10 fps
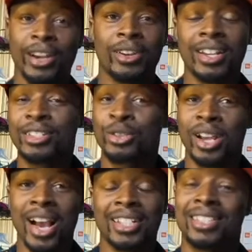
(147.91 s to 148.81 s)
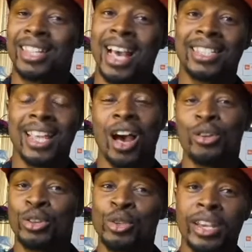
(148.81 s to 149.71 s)
there it is, you guys. That's
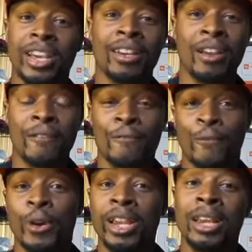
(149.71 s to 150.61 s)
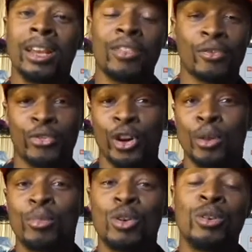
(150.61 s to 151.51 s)
how you get free
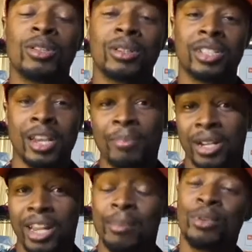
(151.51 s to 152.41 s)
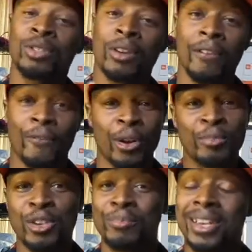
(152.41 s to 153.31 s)
thermal shipping labels
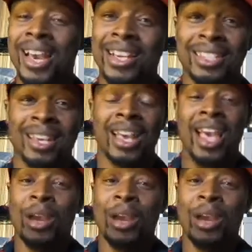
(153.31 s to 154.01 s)
from UPS.